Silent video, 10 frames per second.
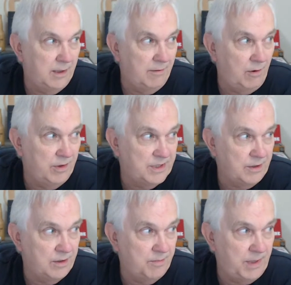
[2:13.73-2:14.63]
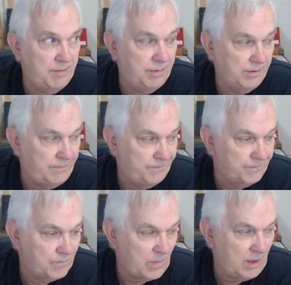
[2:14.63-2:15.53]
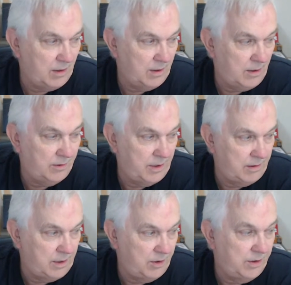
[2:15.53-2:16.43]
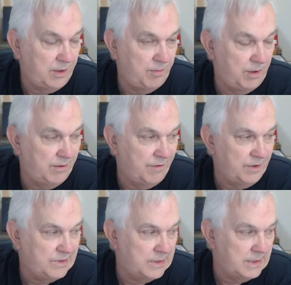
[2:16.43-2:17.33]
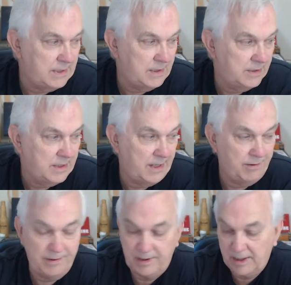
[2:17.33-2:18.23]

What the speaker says: And I've always heard the people on YouTube University say,